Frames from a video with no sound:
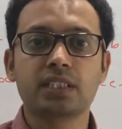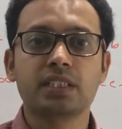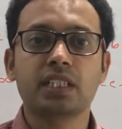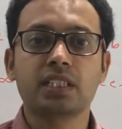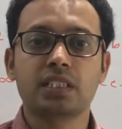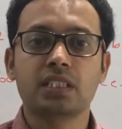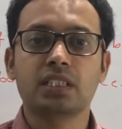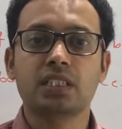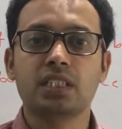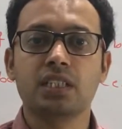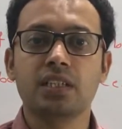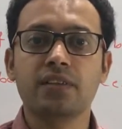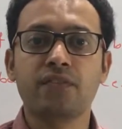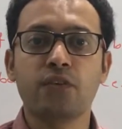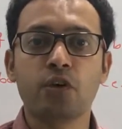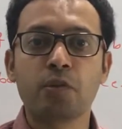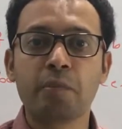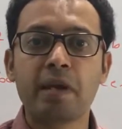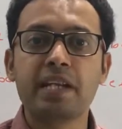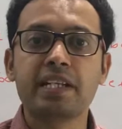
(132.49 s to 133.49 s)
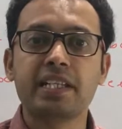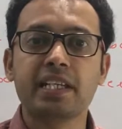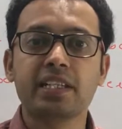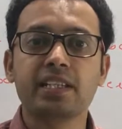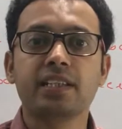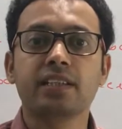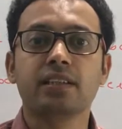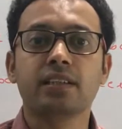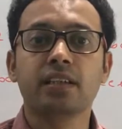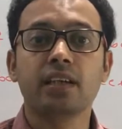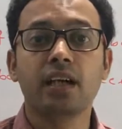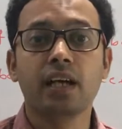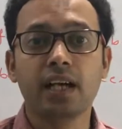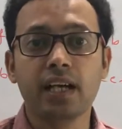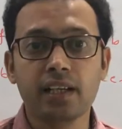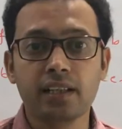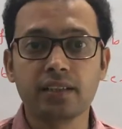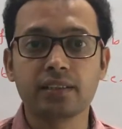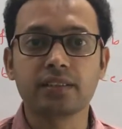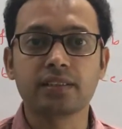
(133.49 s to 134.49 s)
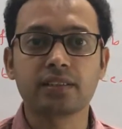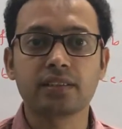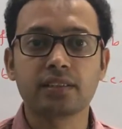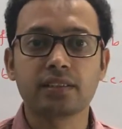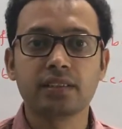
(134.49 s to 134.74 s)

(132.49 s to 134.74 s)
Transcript: necessary for maintaining the health.